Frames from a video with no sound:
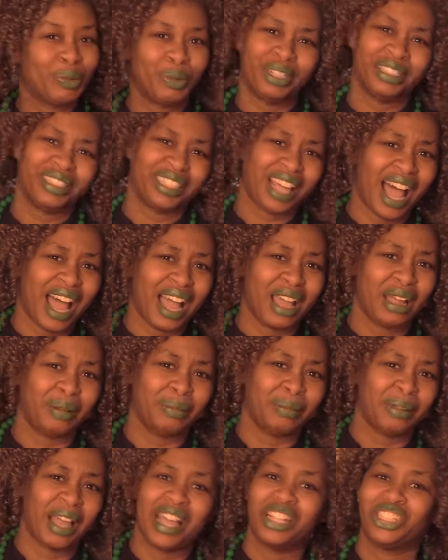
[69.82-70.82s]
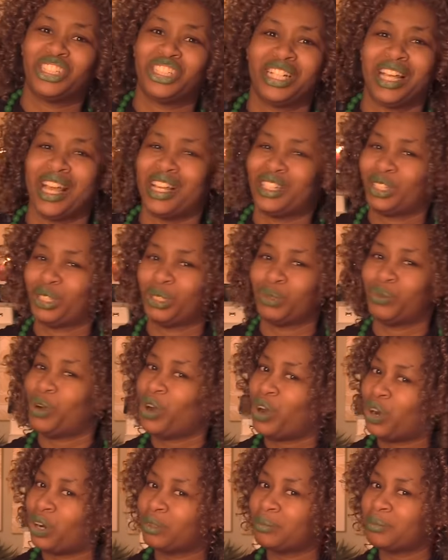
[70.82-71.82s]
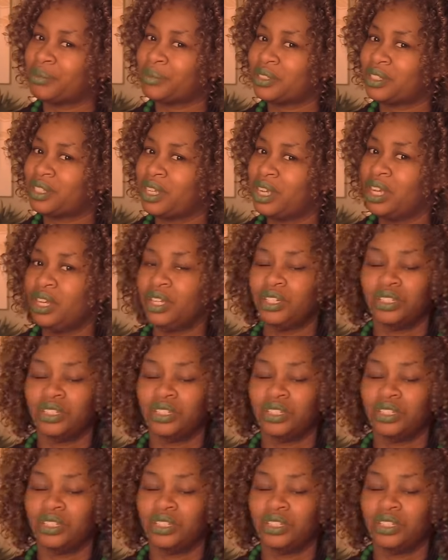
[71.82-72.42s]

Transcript: one time, and she has two arms.